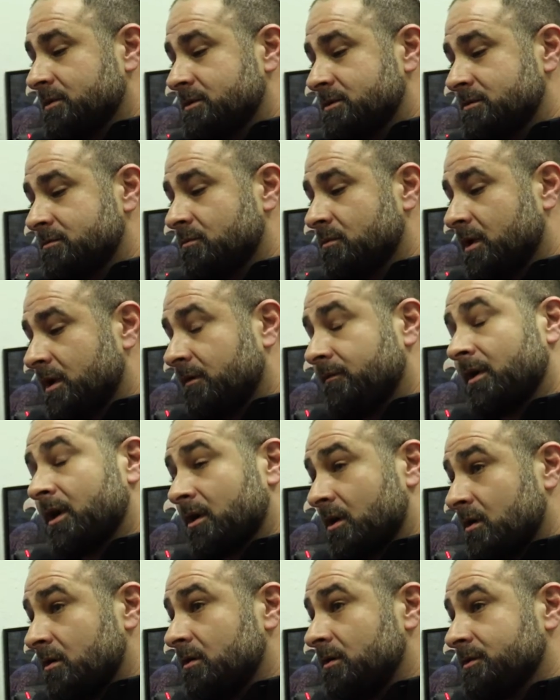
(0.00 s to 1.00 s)
was one of
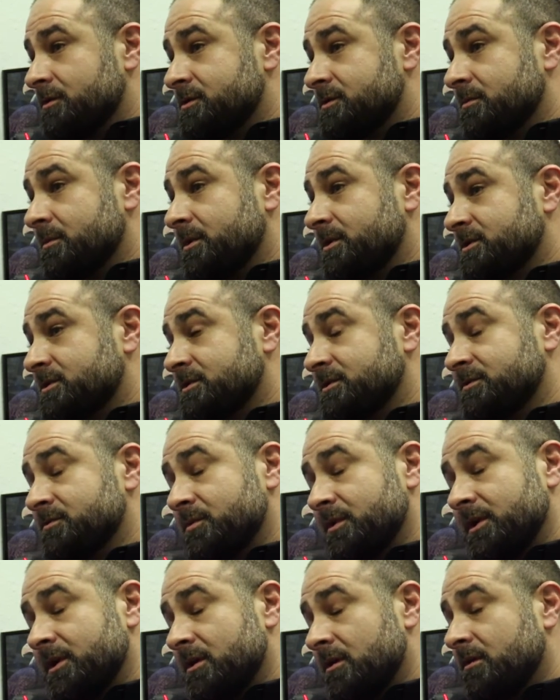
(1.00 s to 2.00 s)
our goals, because
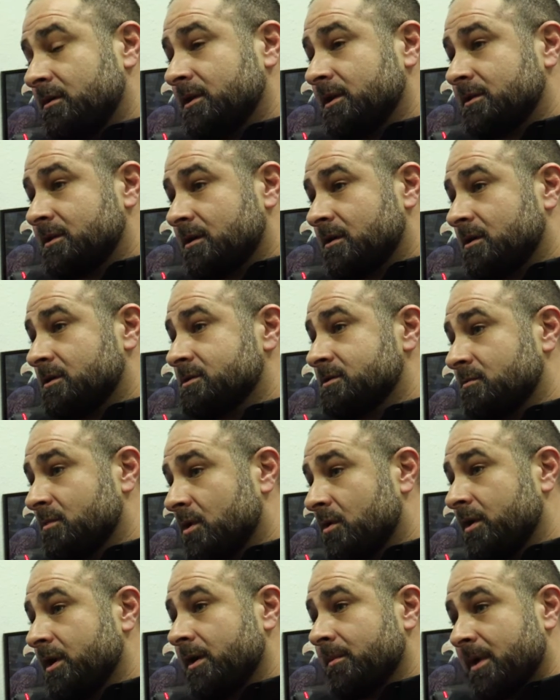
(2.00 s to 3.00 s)
we know that there are some
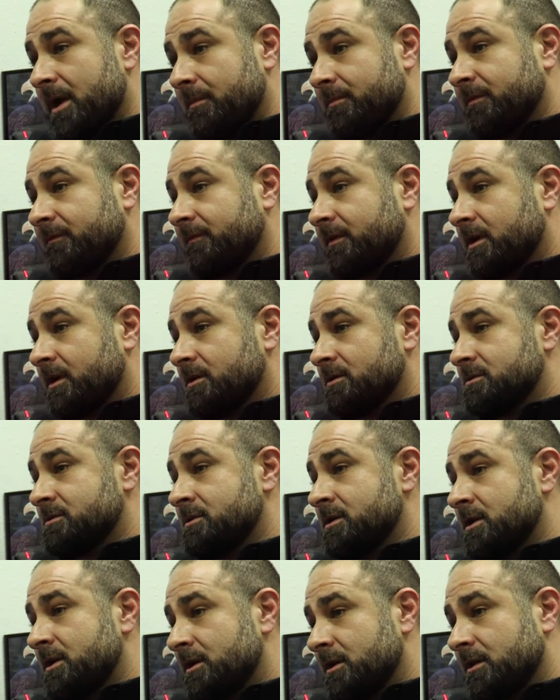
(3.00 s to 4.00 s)
O E M
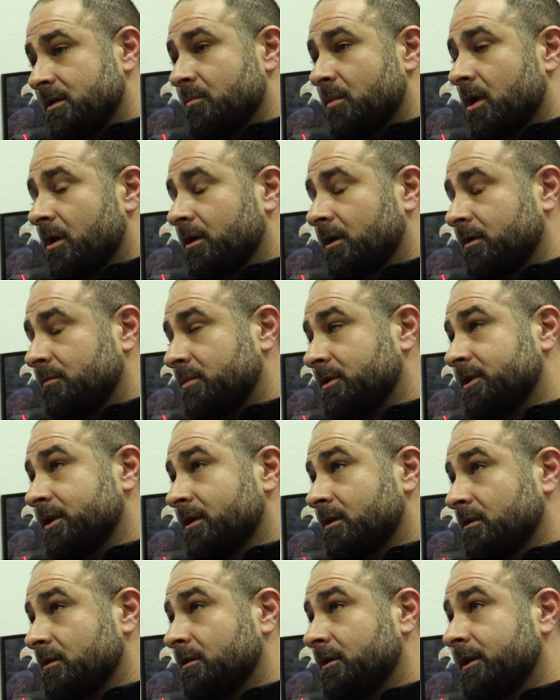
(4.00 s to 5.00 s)
amplifiers in the market,
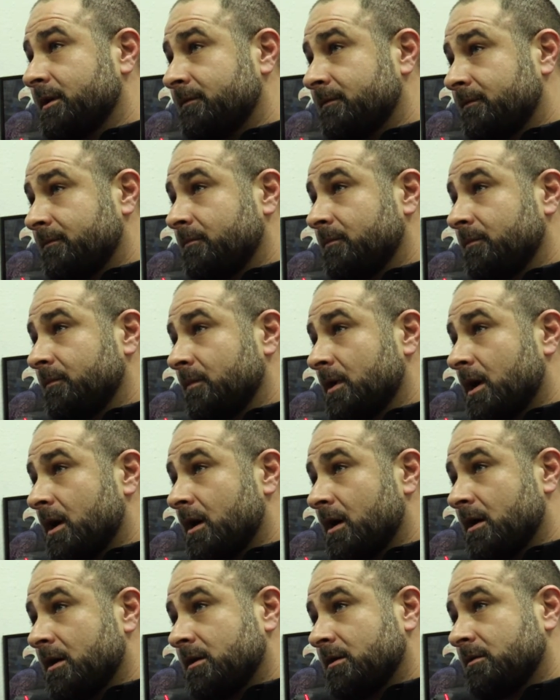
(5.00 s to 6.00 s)
particularly
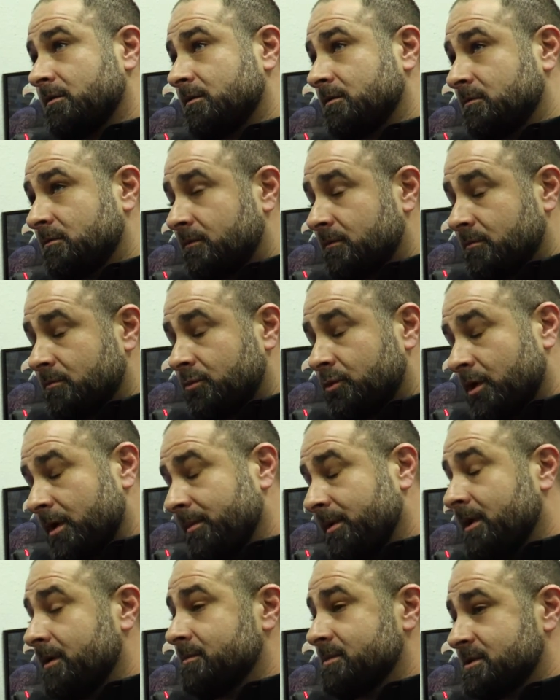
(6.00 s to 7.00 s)
uh,
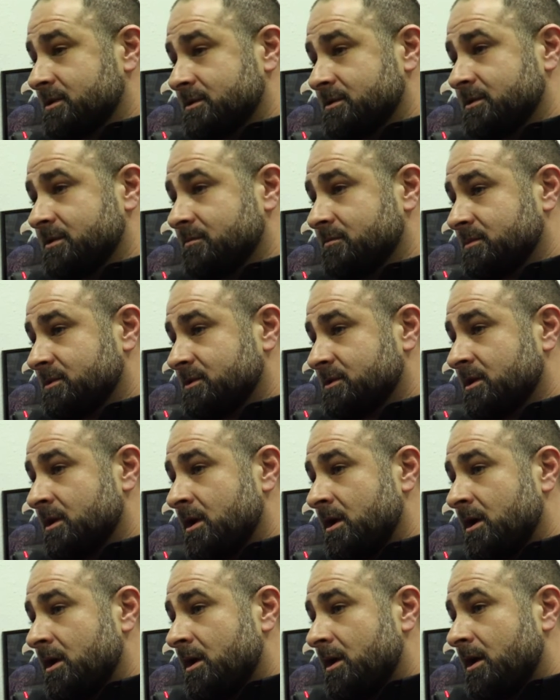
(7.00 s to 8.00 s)
premium systems,
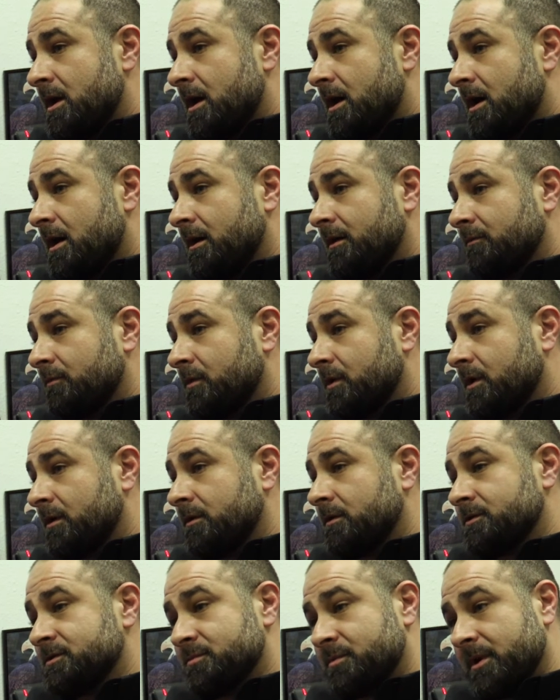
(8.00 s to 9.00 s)
uh,
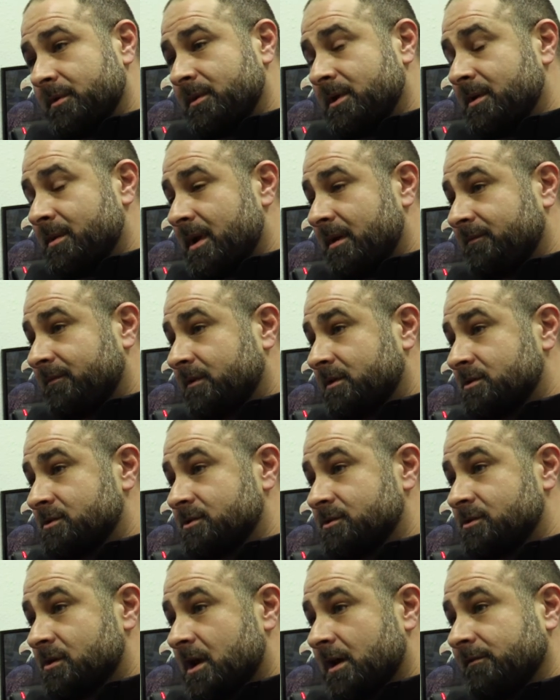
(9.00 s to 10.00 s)
where those premium
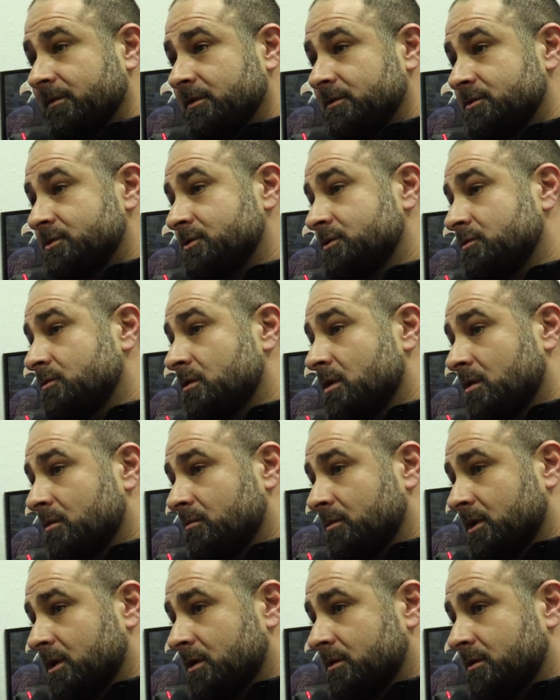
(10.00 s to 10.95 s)
amplifiers are driving two ohm